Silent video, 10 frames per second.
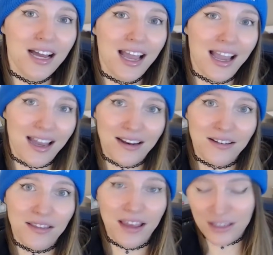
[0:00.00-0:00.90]
and
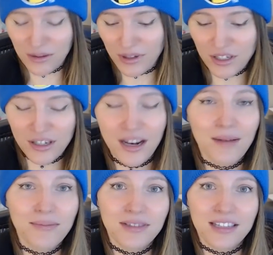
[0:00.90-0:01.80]
they switched it up.
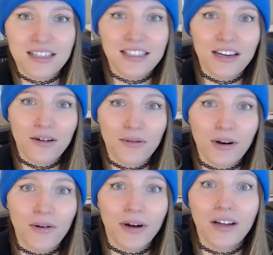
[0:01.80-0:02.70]
This year we're
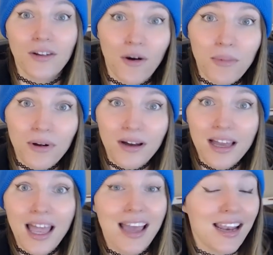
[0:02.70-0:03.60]
going global,
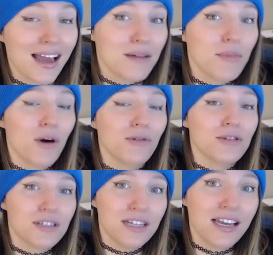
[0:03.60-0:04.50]
and I am hosting it